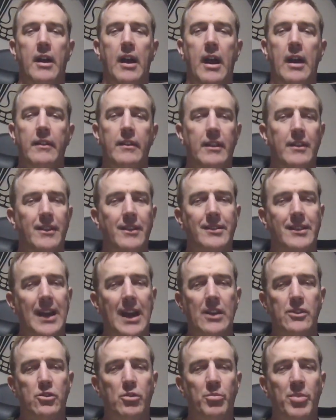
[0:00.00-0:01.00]
And these
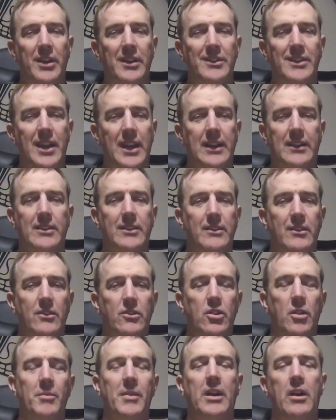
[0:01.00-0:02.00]
guys were being dicks.
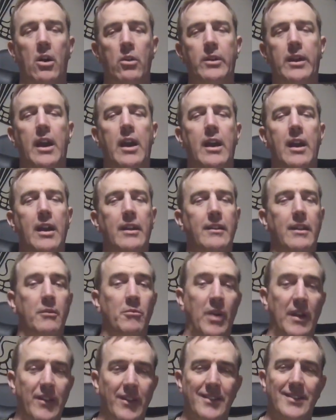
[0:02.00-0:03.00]
So I'm like, okay. And then
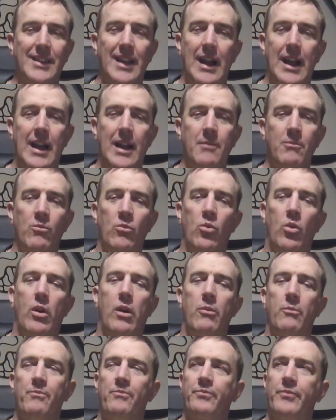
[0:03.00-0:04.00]
by this time,
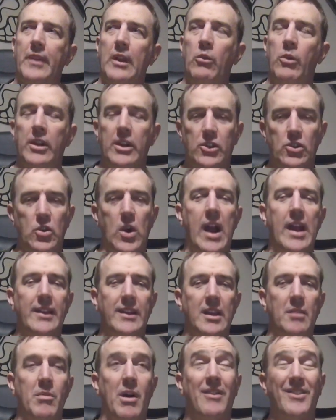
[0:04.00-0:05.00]
we'd
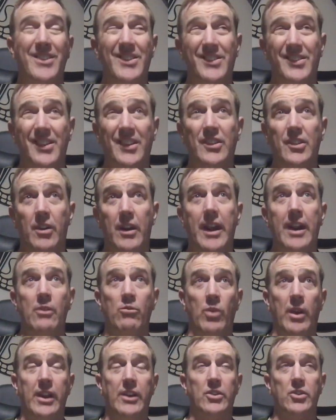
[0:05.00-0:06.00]
attracted about 6 or 8
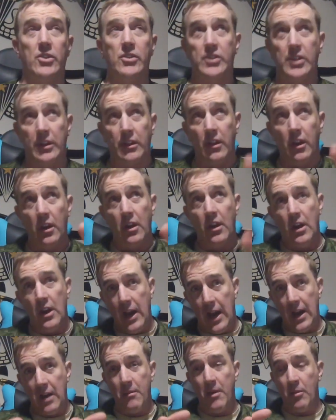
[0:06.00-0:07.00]
Rangers. And
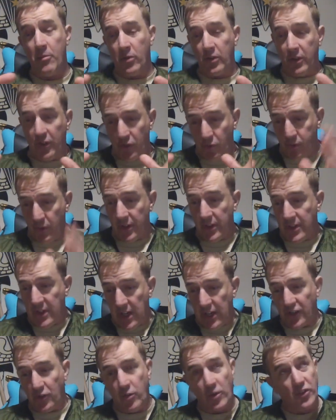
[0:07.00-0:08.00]
I remember because where the
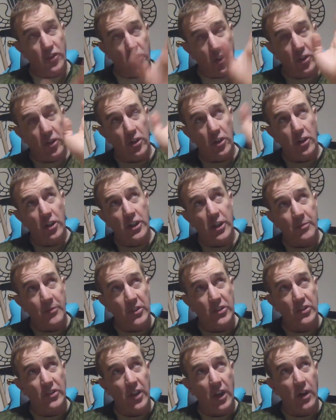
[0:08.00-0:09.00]
desk was, you could look up
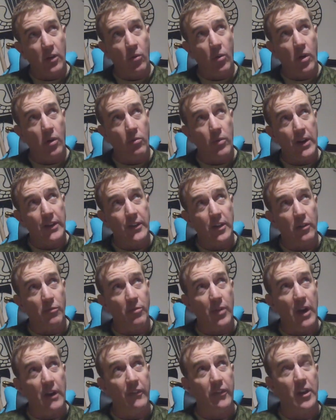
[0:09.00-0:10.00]
the stairwell right there in
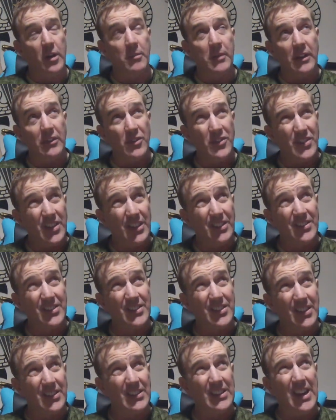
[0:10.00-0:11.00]
Bravo Company. And there's like
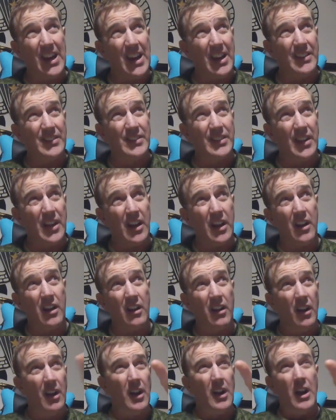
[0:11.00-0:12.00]
6 guys
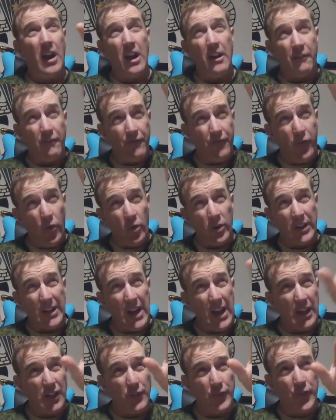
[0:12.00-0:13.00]
there and 4
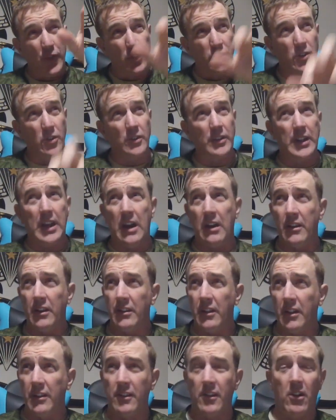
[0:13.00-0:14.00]
guys filtering down.
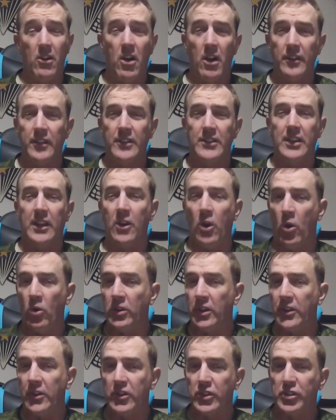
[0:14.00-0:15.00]
And they're all just like
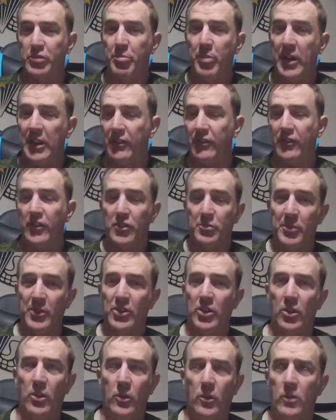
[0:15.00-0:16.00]
holding their
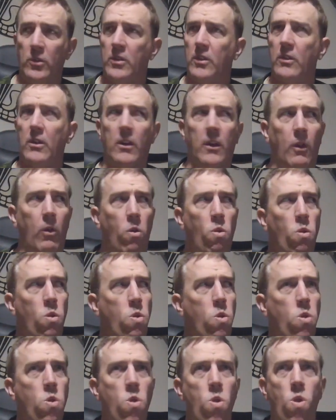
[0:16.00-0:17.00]
spittoons. And they're like,
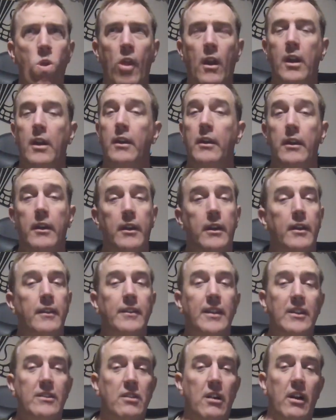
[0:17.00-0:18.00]

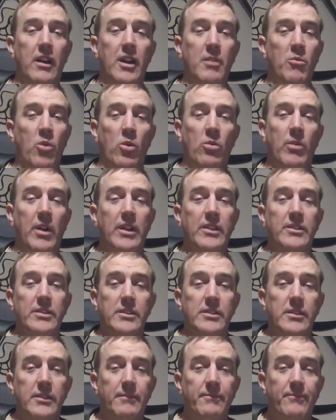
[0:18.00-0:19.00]
these are all airborne
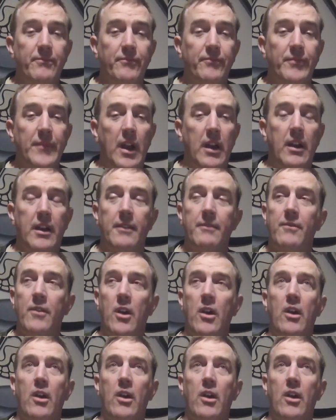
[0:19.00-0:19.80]
Rangers. All right.